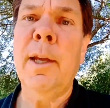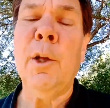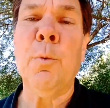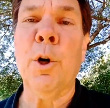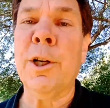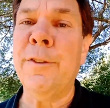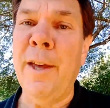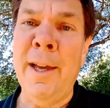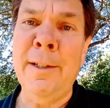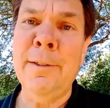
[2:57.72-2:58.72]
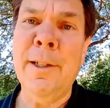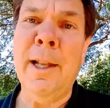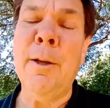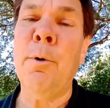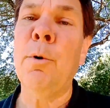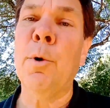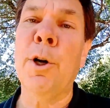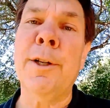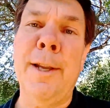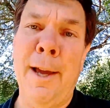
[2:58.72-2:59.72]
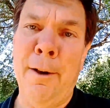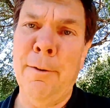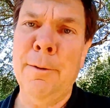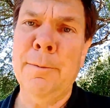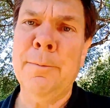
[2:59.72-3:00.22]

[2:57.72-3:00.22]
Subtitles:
It worked then, and it will work now.